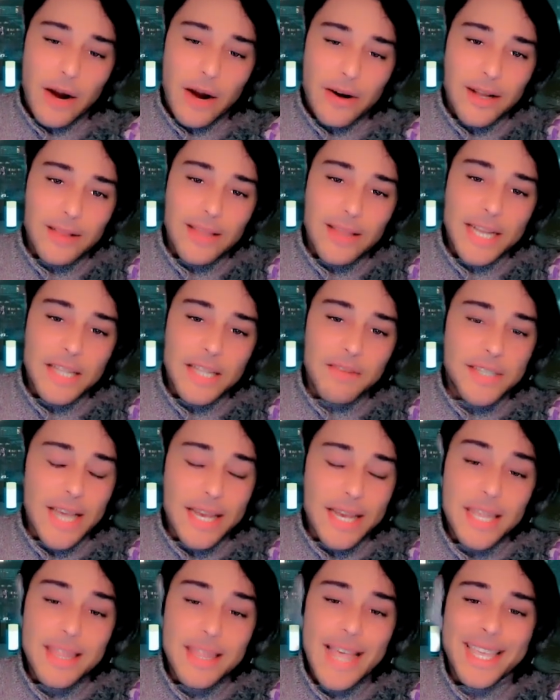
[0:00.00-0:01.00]
our collective
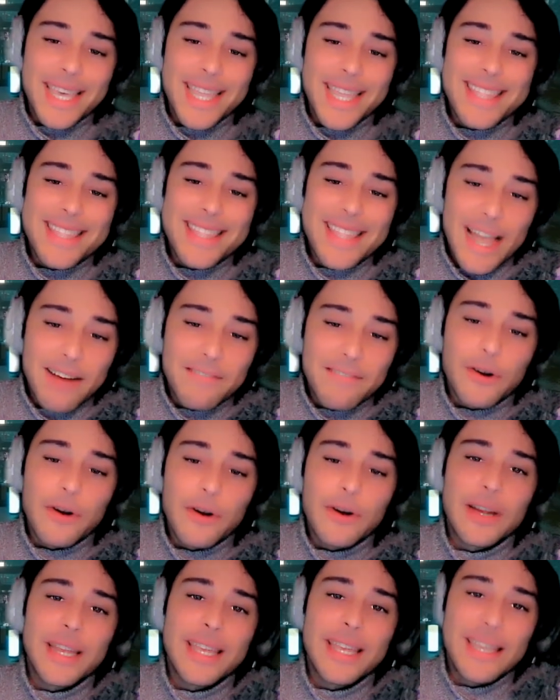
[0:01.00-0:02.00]
psyche, that can
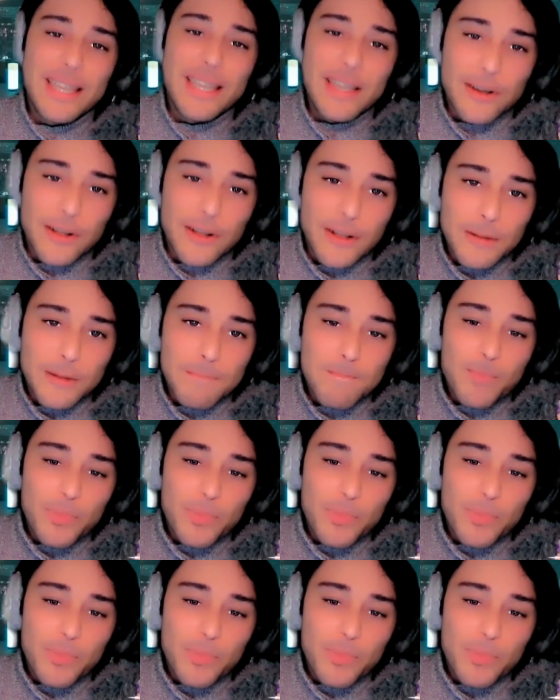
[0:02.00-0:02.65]
never heal.